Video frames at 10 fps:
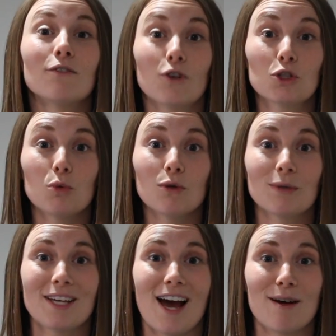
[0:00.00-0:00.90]
Virtual
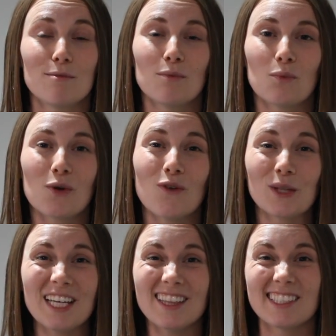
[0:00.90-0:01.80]
rehab. We've only
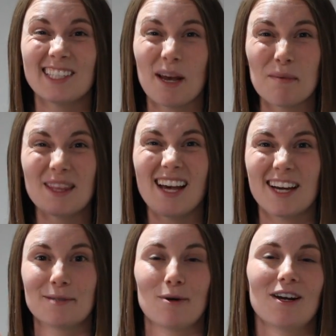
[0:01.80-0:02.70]
hit the tip of the
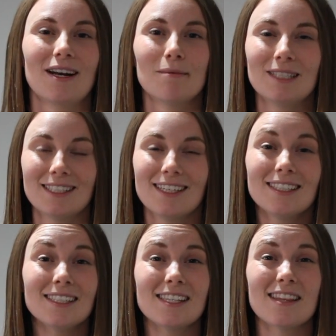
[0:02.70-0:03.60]
iceberg, and I'm excited
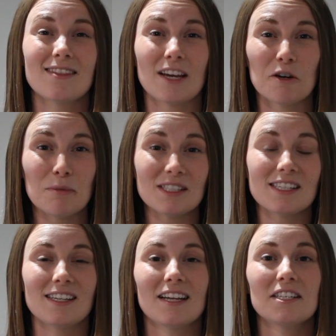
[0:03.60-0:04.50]
to see therapists
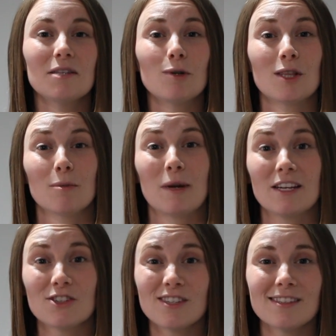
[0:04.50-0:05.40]
connecting with their
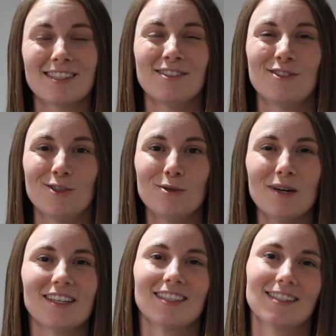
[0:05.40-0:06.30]
patients in new
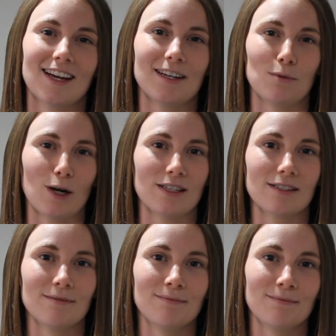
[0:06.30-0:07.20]
and exciting
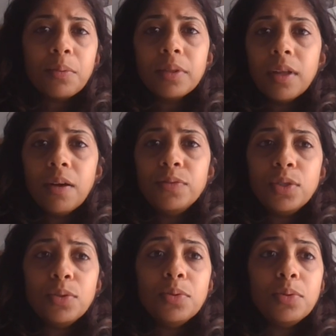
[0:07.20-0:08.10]
ways. I would love
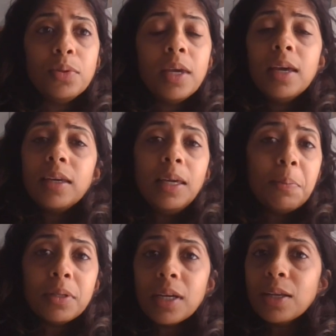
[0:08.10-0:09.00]
to
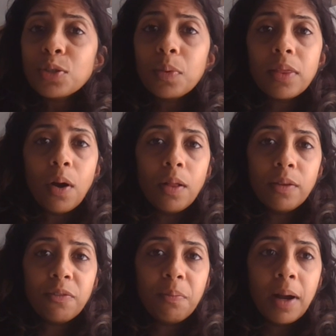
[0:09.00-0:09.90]
keep in touch with
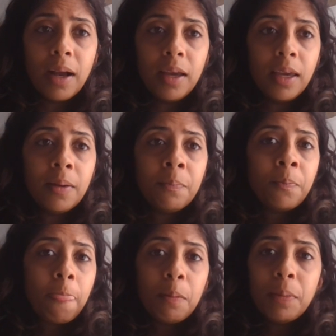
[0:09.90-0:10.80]
all of my
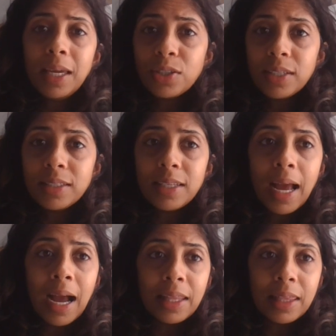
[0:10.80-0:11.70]
patients and
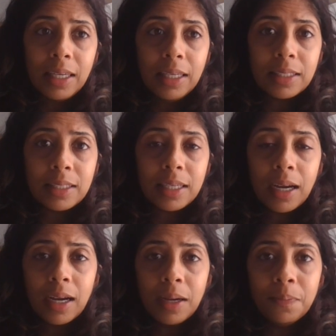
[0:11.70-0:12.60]
athletes
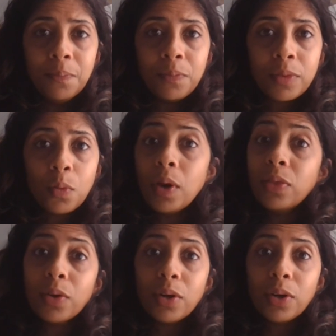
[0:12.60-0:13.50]

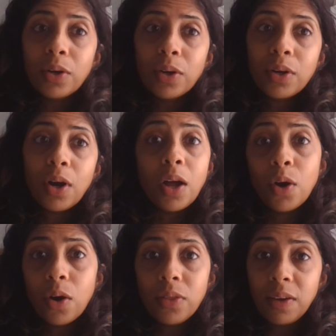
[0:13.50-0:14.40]
when
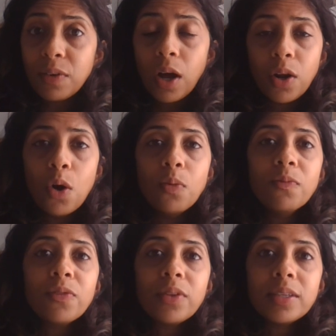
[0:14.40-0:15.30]
they've gone
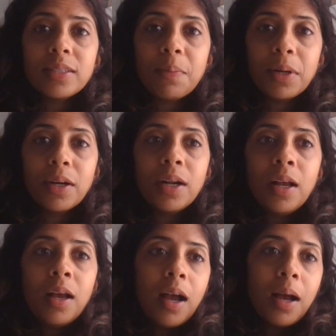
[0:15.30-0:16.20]
home for the summer
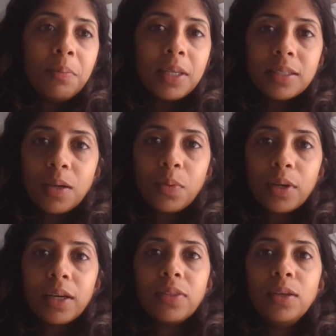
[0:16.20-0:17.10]
because I
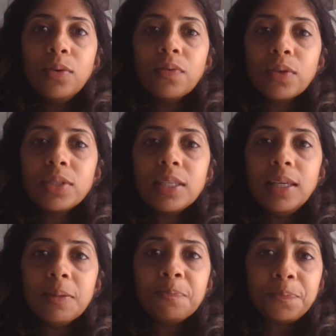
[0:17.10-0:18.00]
work at the
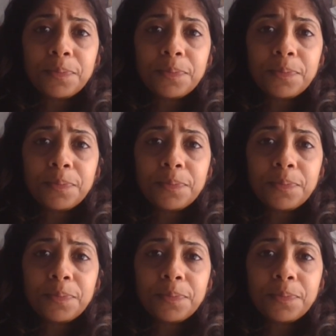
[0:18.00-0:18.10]
university.